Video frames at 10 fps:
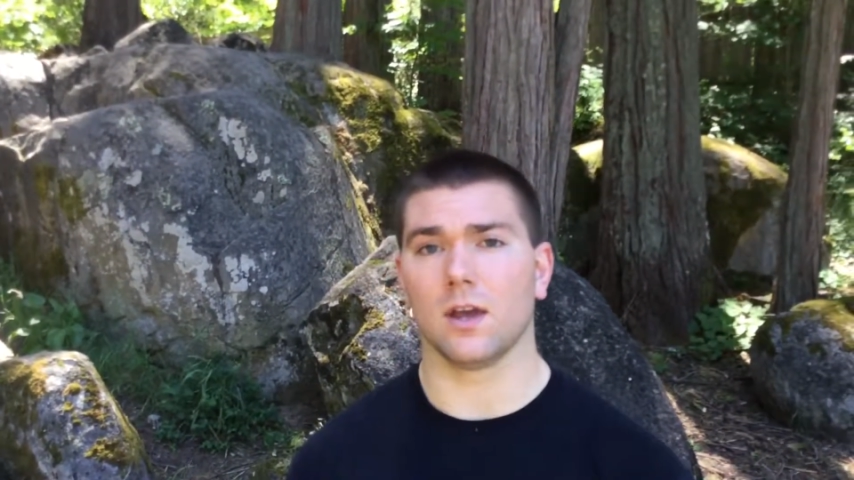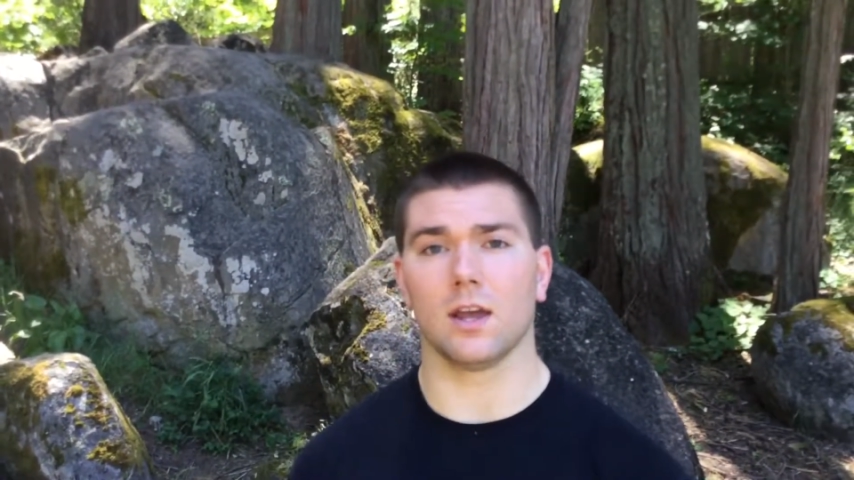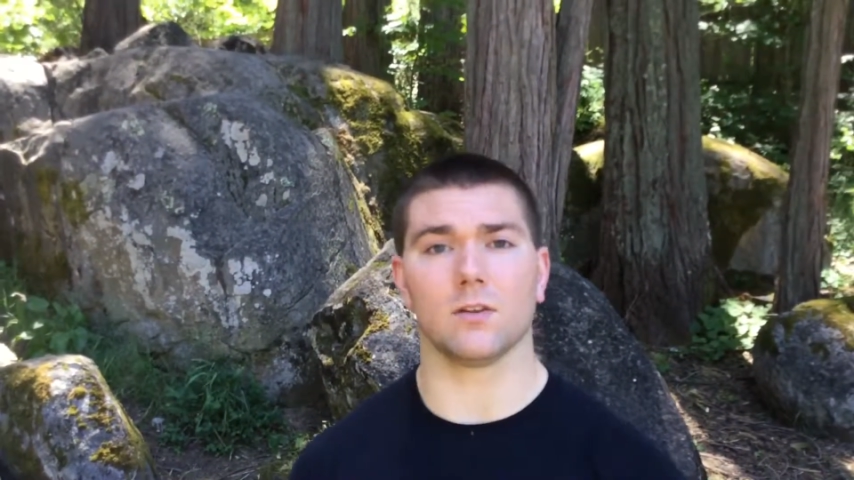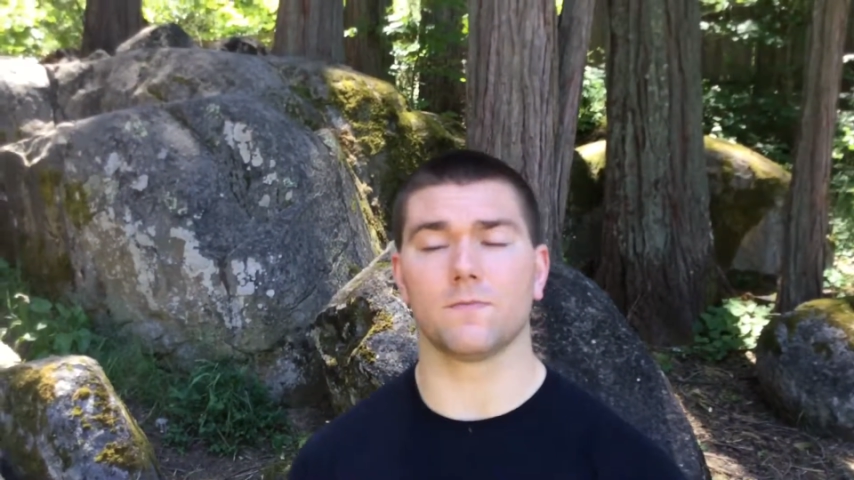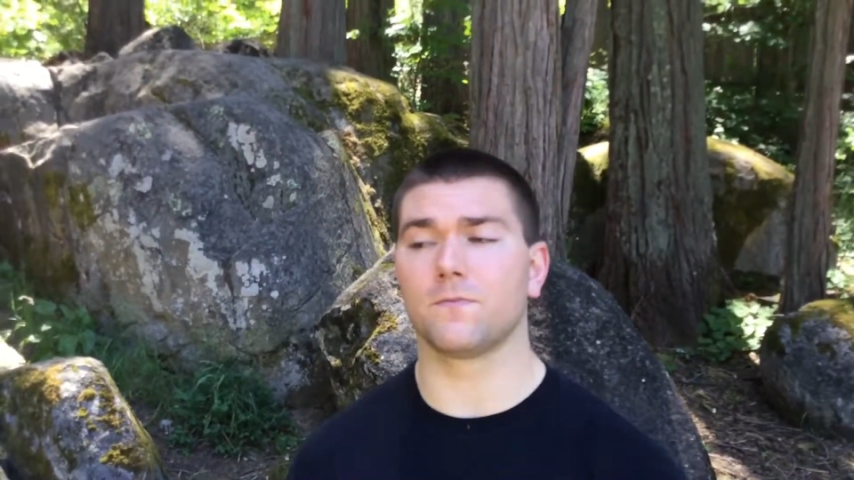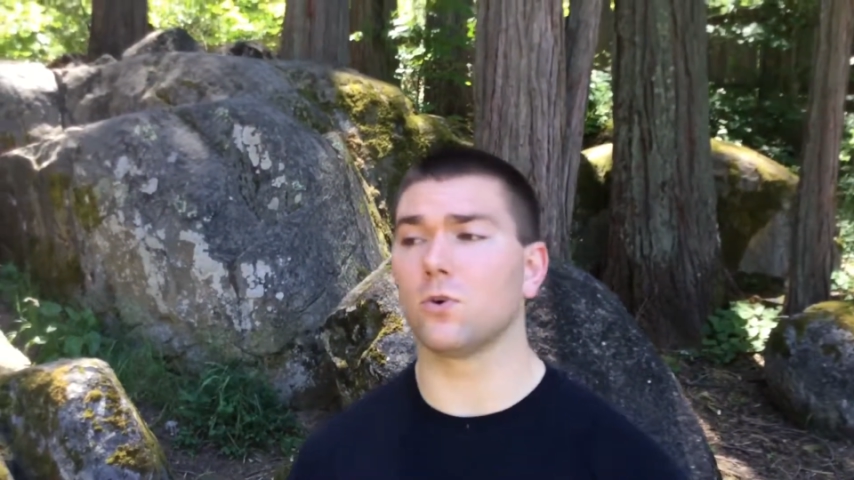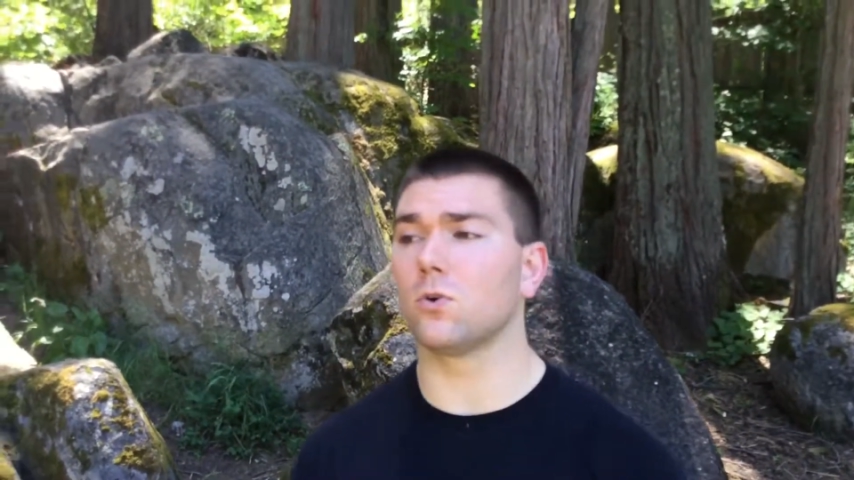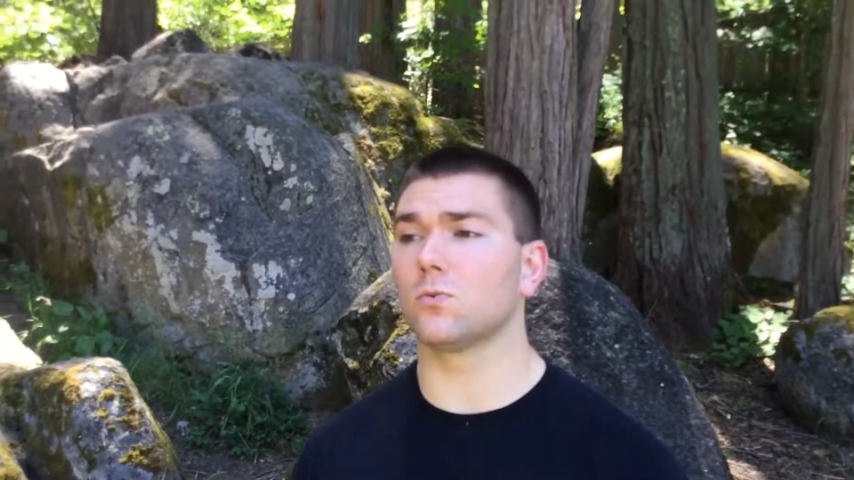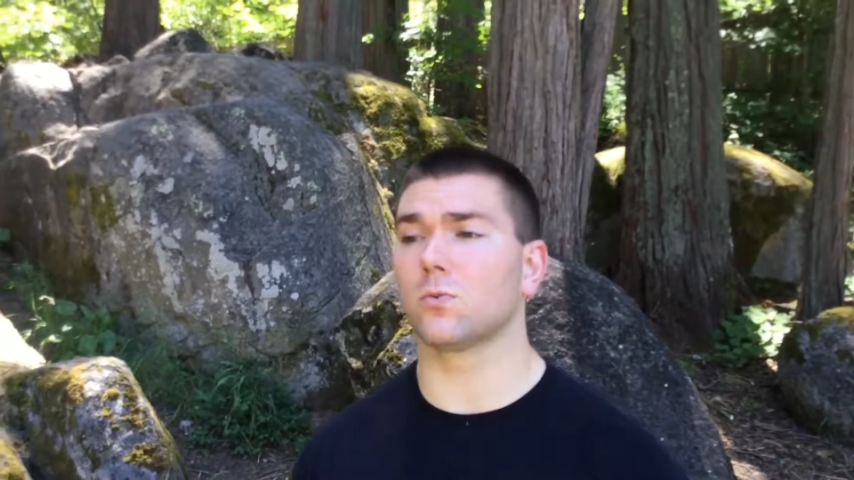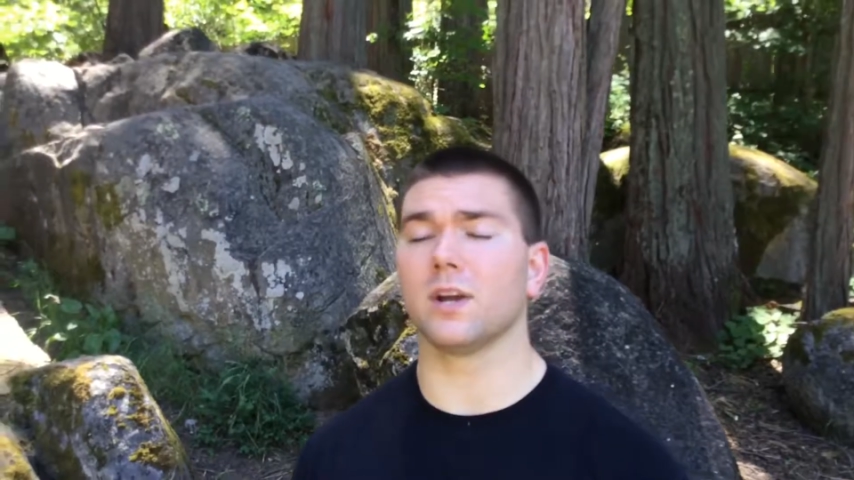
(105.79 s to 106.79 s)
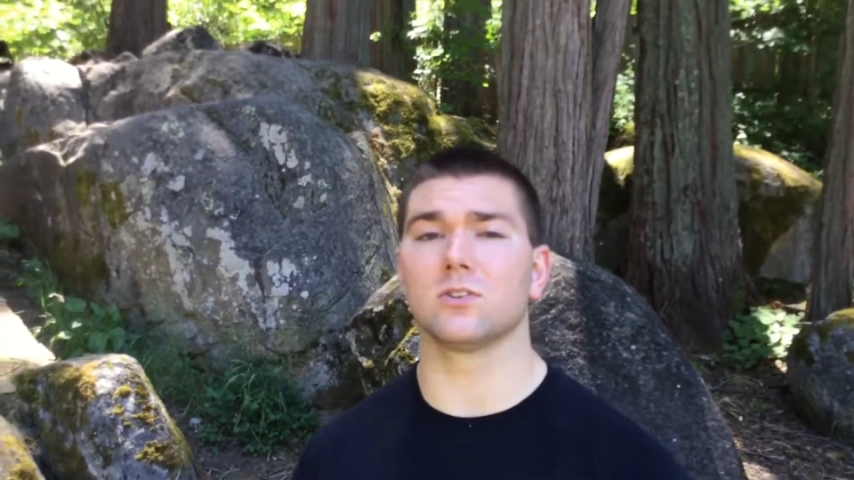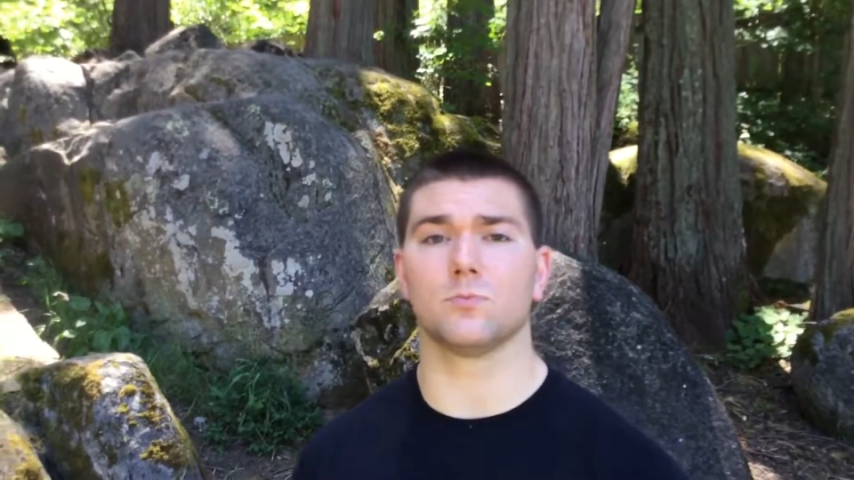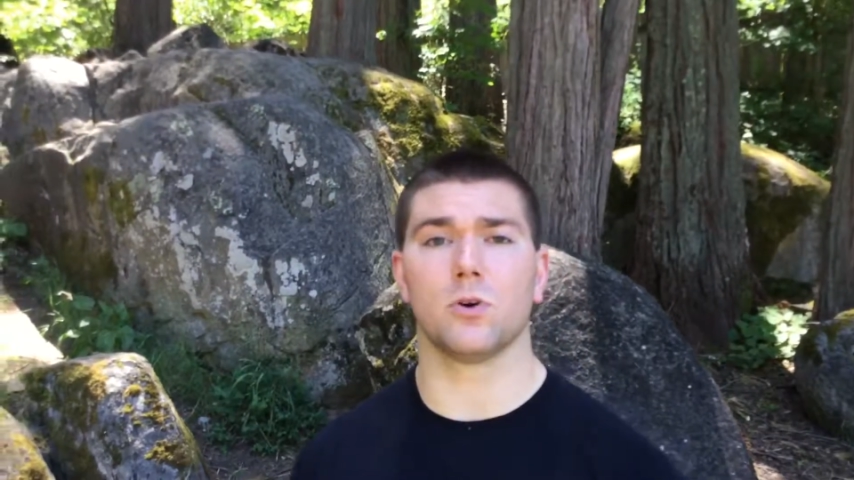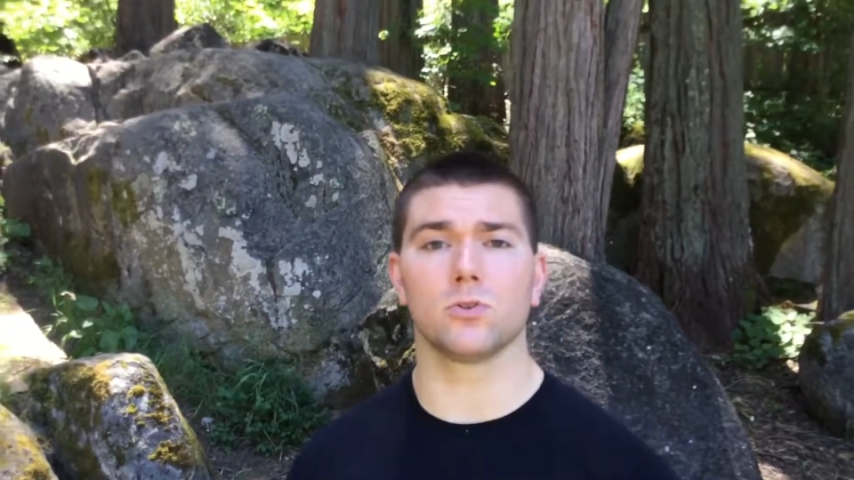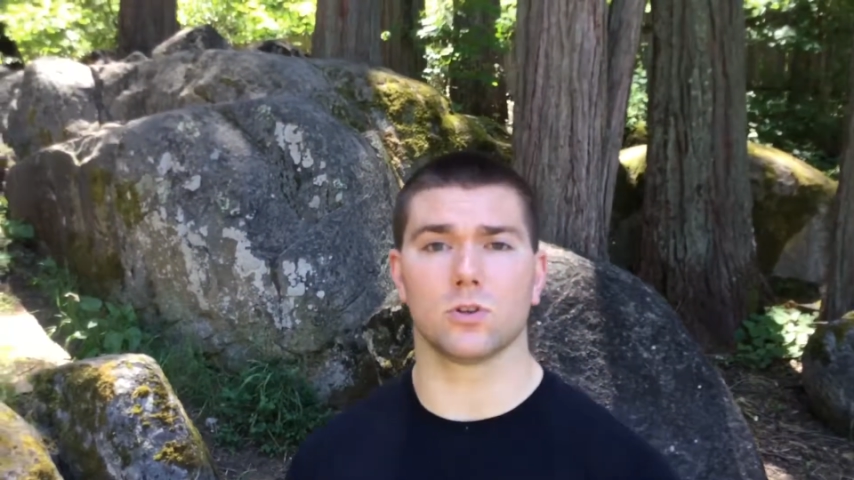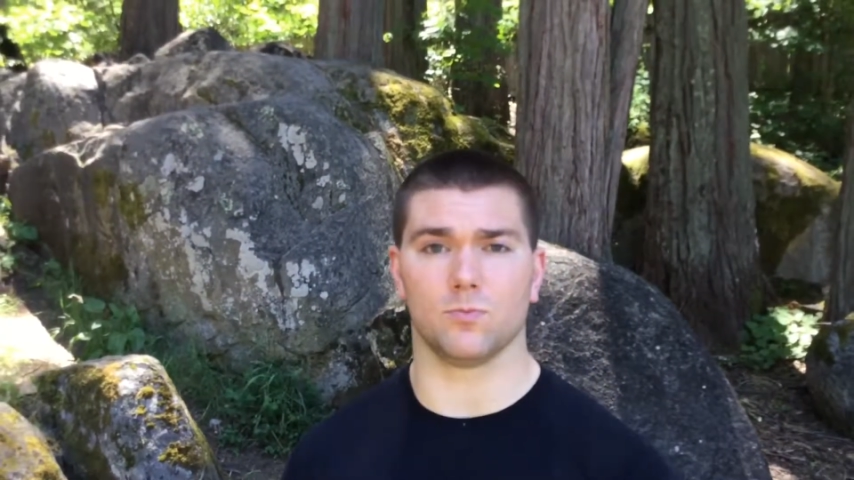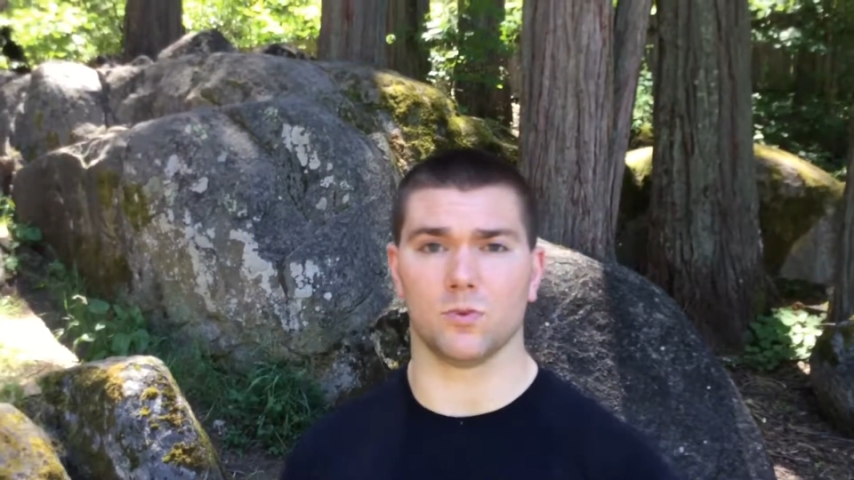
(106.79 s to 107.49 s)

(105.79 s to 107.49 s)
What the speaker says: and full range of motion